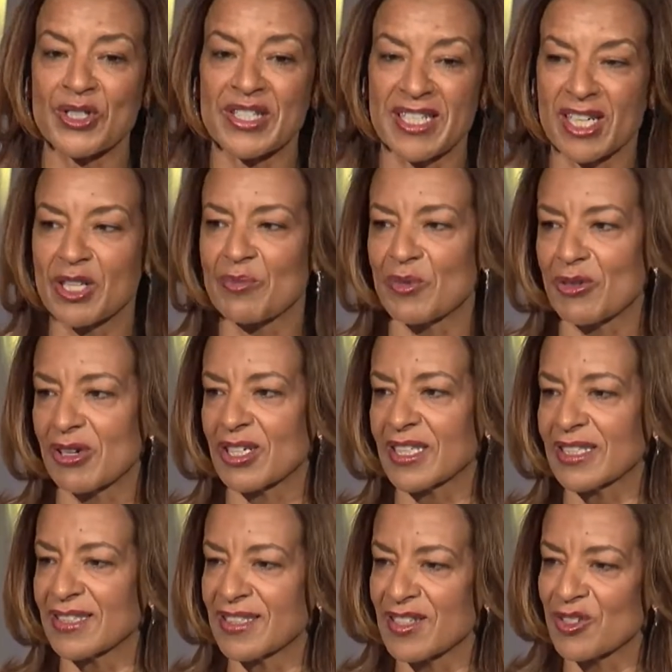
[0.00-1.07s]
young
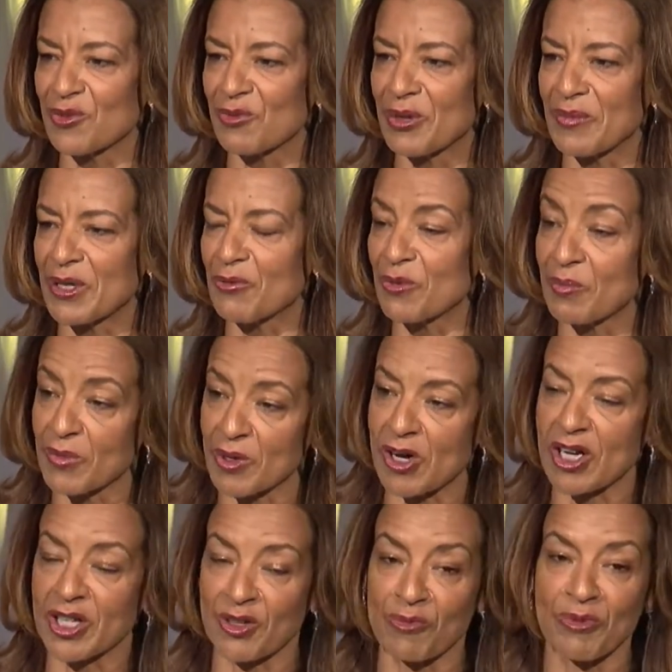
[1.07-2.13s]

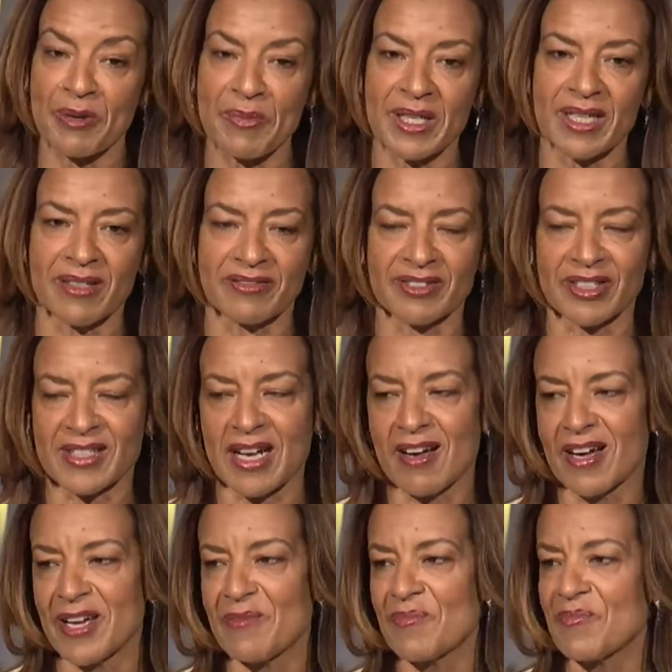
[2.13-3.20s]
Moroccan women of the
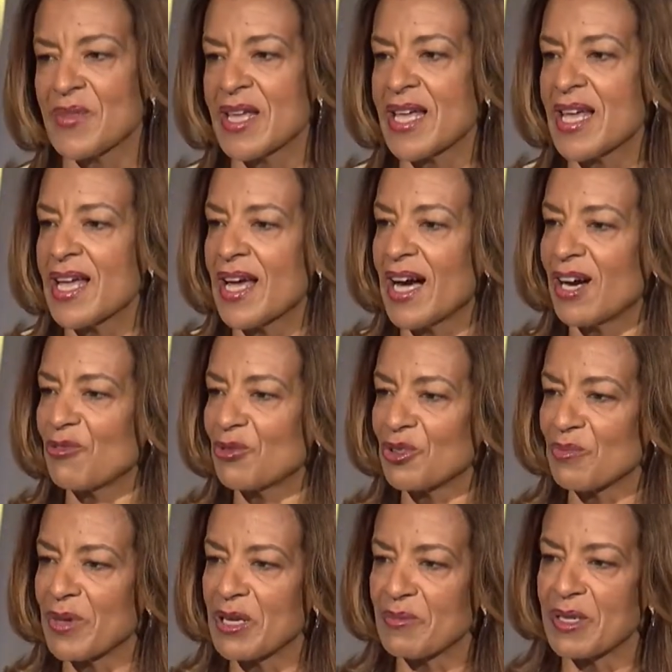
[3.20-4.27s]
time, I would
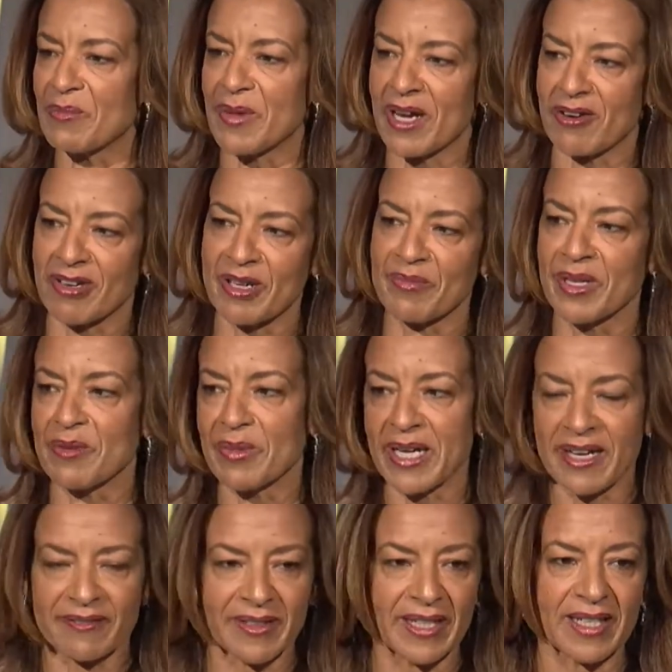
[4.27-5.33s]
maybe marry, maybe have
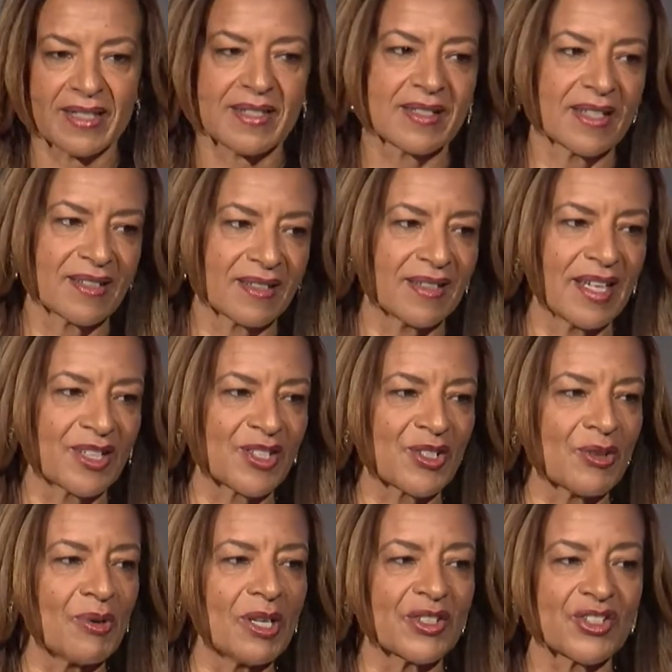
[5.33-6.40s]
kids, and so
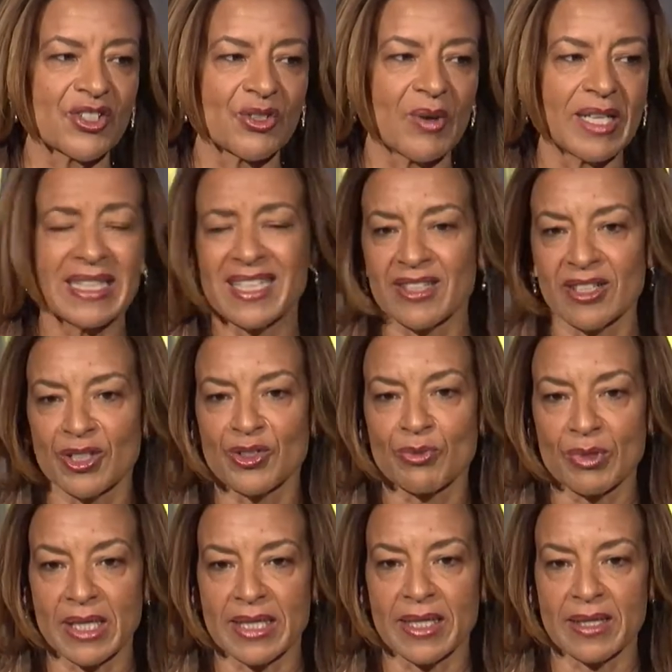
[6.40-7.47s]
on. So I did not
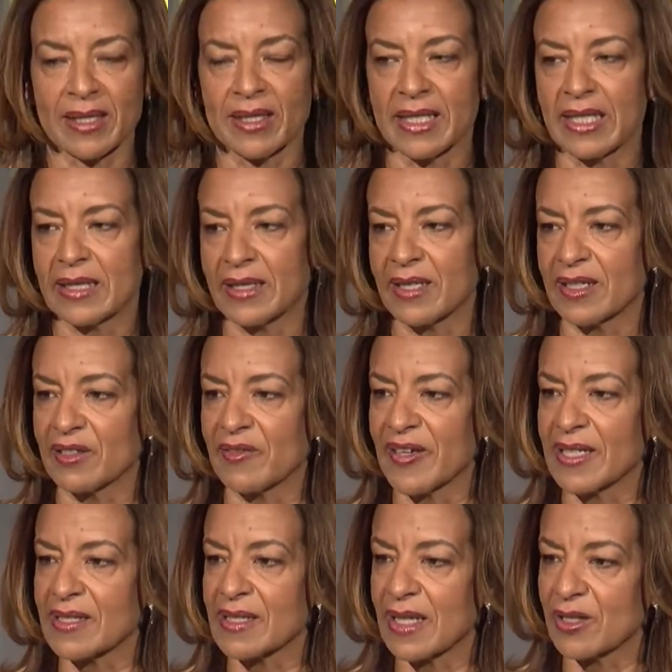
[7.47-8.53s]
really need an
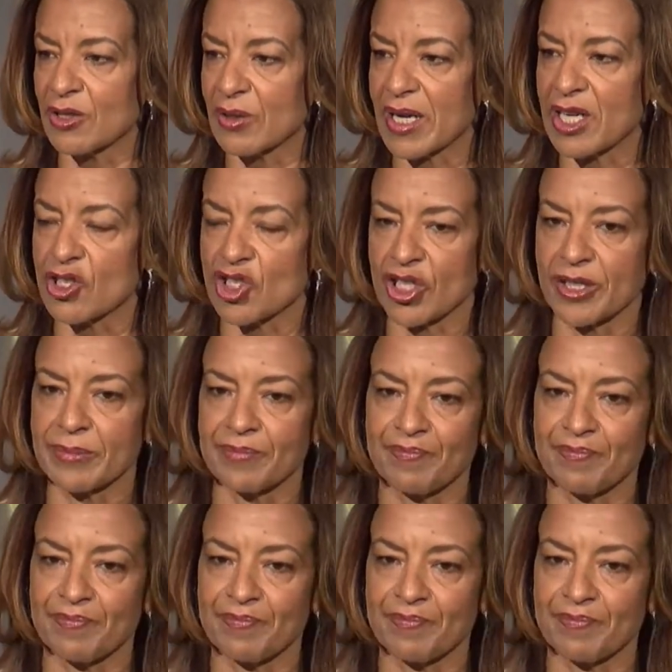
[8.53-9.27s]
advanced education.